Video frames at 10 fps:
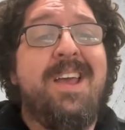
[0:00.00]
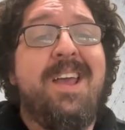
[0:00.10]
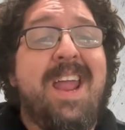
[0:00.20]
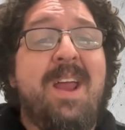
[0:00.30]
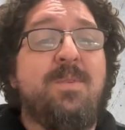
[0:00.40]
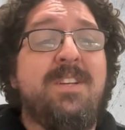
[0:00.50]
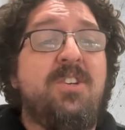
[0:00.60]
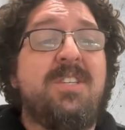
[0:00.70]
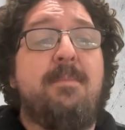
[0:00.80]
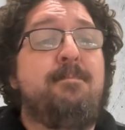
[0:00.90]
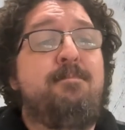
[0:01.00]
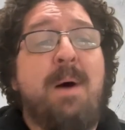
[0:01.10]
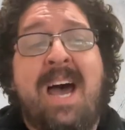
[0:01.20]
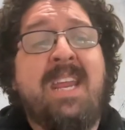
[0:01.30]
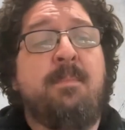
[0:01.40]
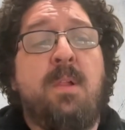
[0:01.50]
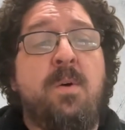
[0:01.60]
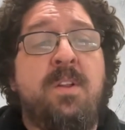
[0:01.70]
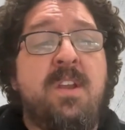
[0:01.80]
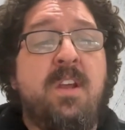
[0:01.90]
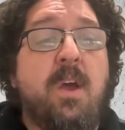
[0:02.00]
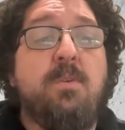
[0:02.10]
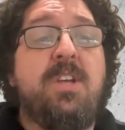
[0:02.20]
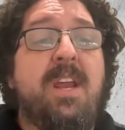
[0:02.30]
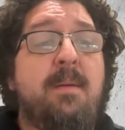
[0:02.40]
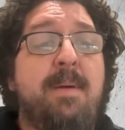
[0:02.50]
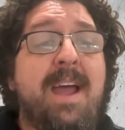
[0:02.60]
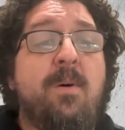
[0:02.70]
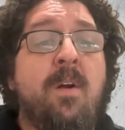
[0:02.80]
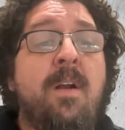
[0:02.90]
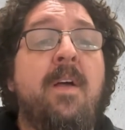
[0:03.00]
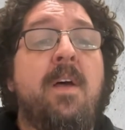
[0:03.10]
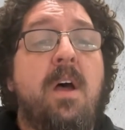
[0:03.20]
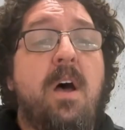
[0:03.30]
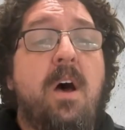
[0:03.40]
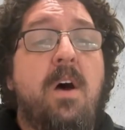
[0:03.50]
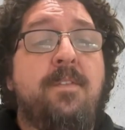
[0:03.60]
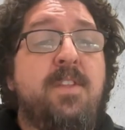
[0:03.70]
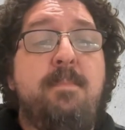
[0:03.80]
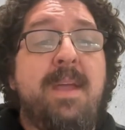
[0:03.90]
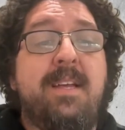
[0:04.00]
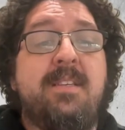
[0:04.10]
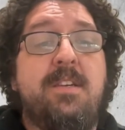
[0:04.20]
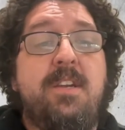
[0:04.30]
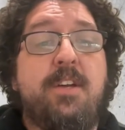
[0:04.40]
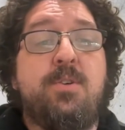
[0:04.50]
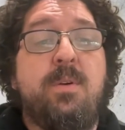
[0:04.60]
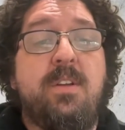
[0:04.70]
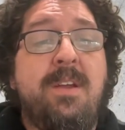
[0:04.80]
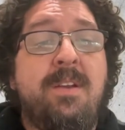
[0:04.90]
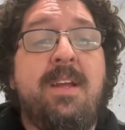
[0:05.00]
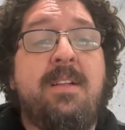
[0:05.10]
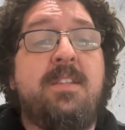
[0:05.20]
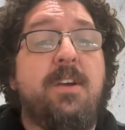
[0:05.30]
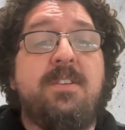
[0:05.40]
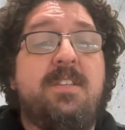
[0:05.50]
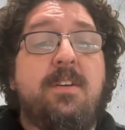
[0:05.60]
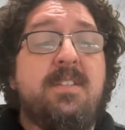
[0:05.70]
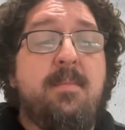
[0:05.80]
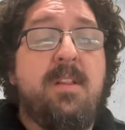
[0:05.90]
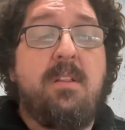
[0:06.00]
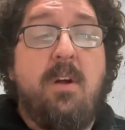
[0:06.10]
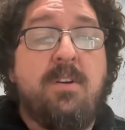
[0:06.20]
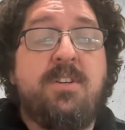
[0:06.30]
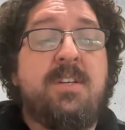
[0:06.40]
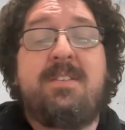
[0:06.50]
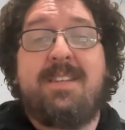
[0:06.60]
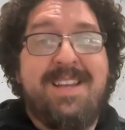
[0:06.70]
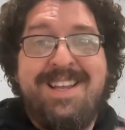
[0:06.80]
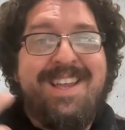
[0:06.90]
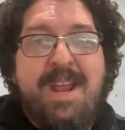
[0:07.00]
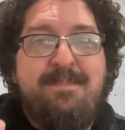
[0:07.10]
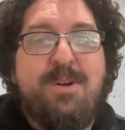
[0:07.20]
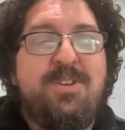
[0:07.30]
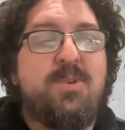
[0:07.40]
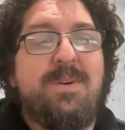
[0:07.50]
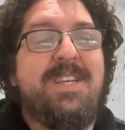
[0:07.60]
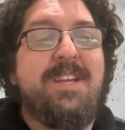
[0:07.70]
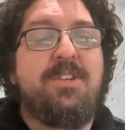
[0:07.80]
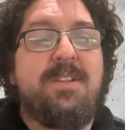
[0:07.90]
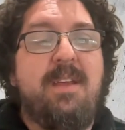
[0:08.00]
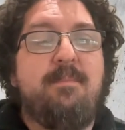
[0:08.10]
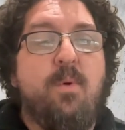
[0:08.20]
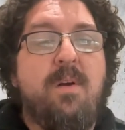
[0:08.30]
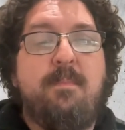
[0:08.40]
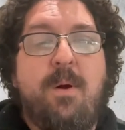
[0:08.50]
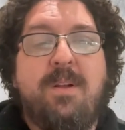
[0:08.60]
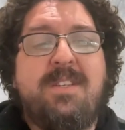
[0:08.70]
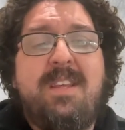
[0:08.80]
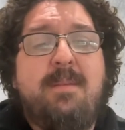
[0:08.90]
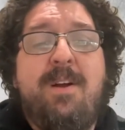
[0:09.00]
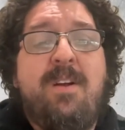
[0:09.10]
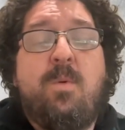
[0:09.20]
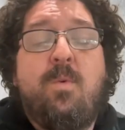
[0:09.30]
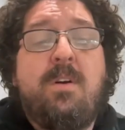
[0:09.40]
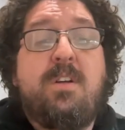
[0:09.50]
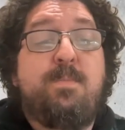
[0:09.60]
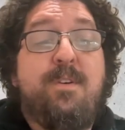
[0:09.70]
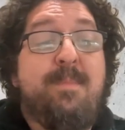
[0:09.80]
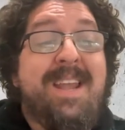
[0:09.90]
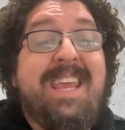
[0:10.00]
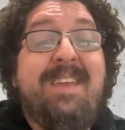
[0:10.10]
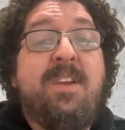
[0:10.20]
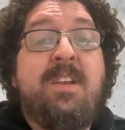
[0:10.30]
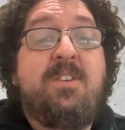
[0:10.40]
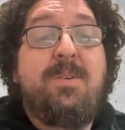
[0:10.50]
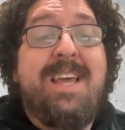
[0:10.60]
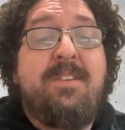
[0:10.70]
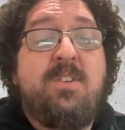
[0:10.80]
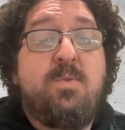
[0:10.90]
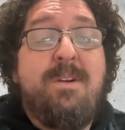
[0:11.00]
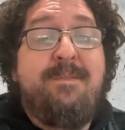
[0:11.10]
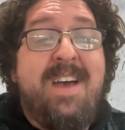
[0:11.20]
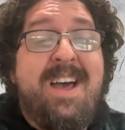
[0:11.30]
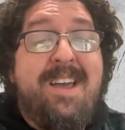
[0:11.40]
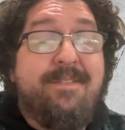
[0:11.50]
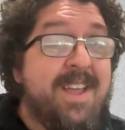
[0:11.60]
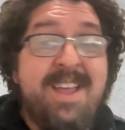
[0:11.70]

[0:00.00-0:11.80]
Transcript: and was just a body blow to the negotiating power of the biggest industrial unions that are still some of the largest and most strategically important parts of the American workers' movement, even in 2025.